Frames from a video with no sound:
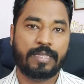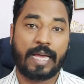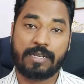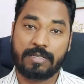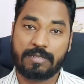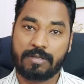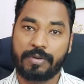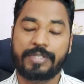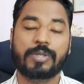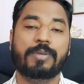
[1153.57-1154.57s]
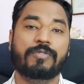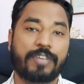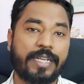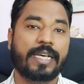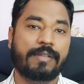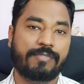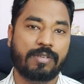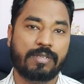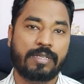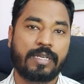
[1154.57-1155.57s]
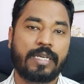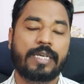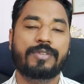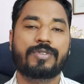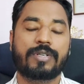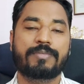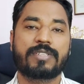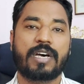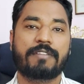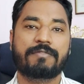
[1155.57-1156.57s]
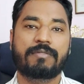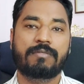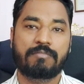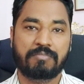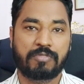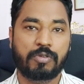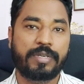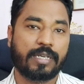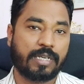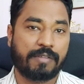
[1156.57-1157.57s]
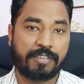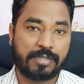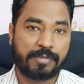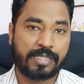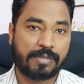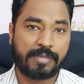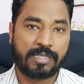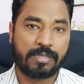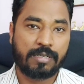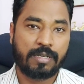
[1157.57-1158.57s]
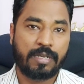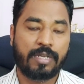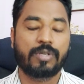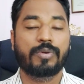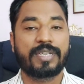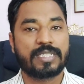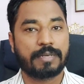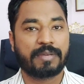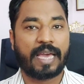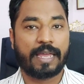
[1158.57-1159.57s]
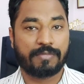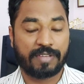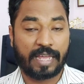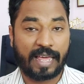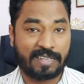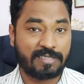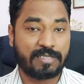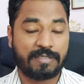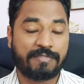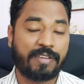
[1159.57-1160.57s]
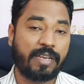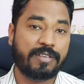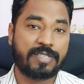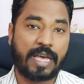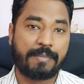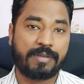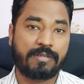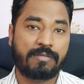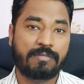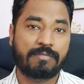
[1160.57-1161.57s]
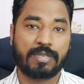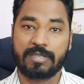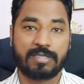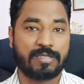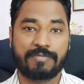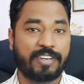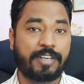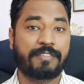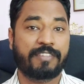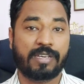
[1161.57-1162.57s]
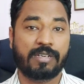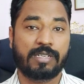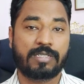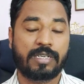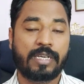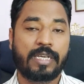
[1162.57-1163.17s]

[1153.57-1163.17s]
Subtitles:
That is going to be very helpful in terms of doing a coverage measurement, doing some kind of analysis if failures happen, because it's very difficult